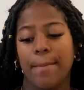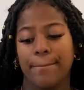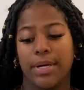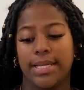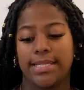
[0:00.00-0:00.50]

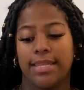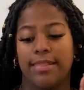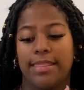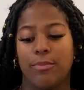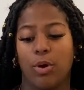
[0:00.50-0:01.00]
But
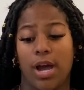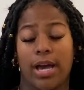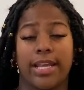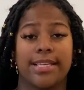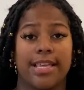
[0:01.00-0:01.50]

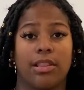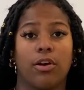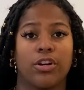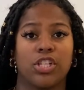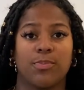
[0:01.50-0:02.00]
Wakati is a
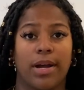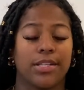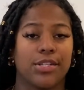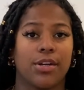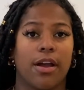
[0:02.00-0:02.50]
large
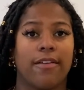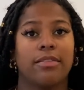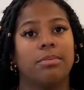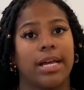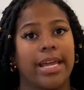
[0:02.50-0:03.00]
sponsor of the
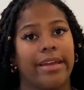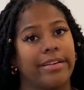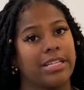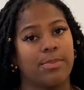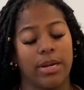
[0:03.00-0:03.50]
Black Hair
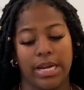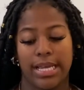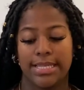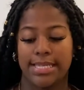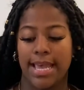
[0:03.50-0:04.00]

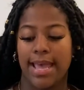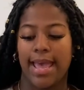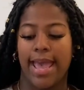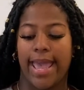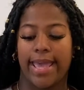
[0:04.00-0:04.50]
Experience,
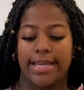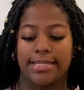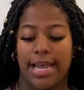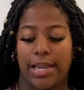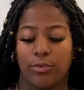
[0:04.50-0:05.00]
and
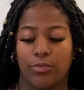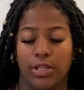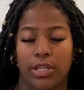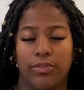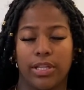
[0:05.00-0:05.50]
I
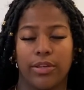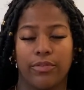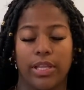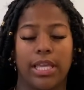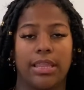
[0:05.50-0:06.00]
really, really,
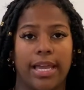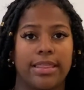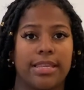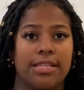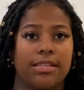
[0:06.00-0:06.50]
really like
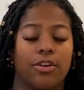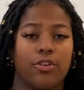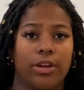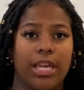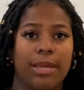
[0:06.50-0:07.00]
this
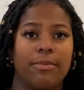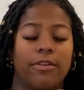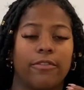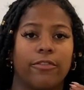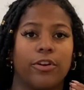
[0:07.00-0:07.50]
cream
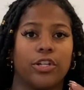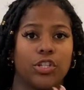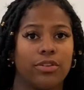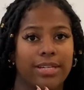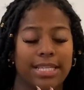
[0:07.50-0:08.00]
for
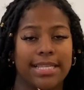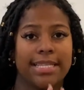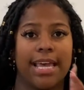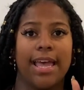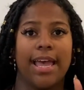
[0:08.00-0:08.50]
2 reasons.
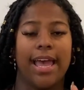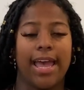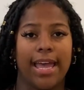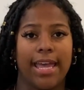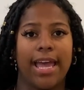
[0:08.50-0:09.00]

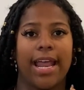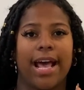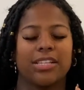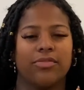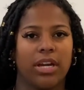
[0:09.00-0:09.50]
A, it
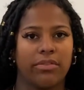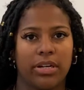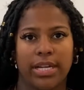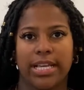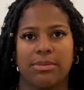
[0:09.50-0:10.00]
has a very, very
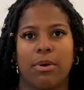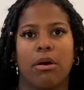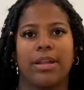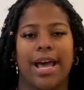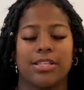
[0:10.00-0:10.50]
nice smell.
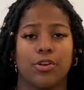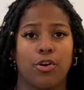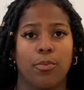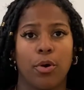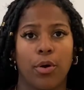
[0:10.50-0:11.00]
It has
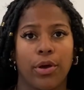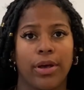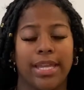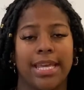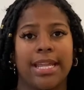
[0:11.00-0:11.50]
jojoba oil
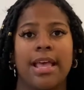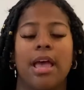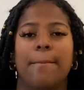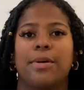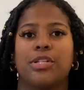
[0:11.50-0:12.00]
in it.
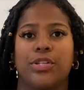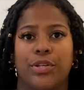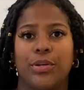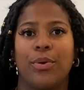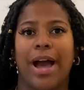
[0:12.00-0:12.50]
But
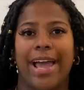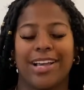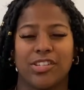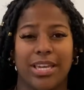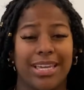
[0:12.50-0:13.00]
2, I
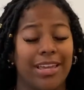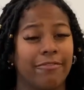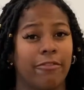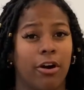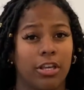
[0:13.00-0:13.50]
actually can get
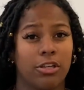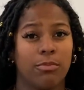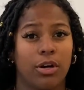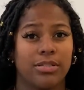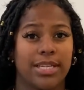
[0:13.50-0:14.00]
volume
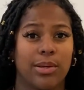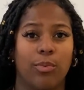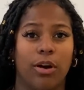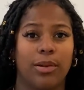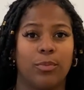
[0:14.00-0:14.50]
on day
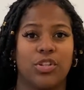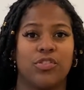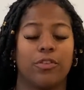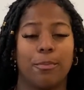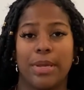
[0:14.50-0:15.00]
1, which
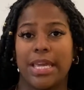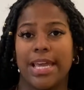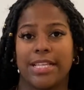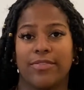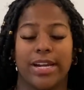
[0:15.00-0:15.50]
for me
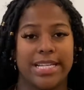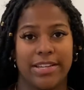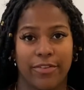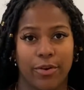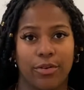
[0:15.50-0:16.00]
is very
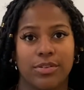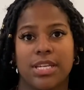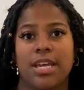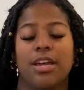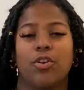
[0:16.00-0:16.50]
difficult.
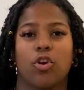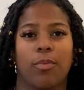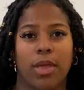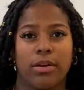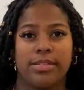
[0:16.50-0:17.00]

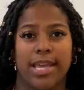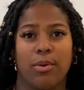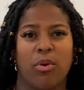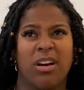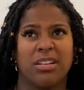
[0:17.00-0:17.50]
Normally on day
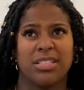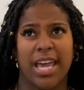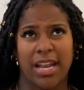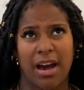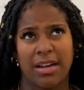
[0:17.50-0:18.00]
1,
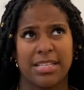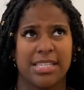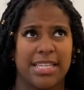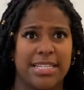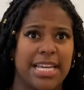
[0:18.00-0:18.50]
and
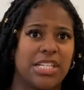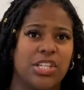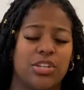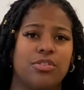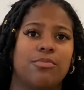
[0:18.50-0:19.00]
honestly day
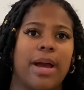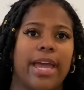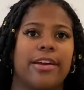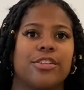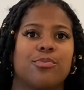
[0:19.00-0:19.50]
2, my
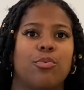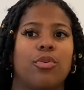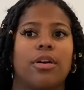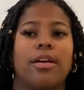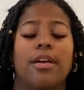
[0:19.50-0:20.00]
hair is
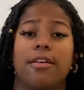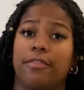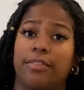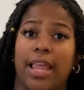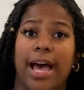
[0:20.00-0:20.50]
more
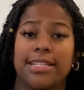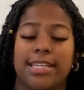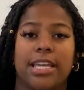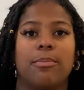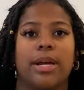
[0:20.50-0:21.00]
flat in
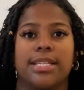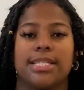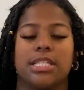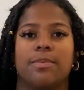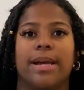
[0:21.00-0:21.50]
comparison
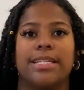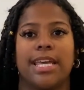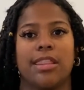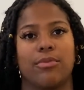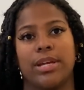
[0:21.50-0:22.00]
to my day
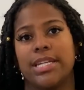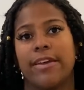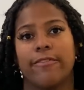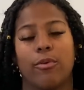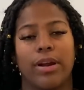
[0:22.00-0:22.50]
3, day
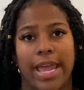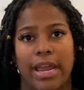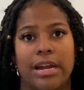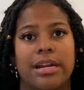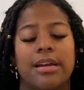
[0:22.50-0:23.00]
4
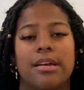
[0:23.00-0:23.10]
hair.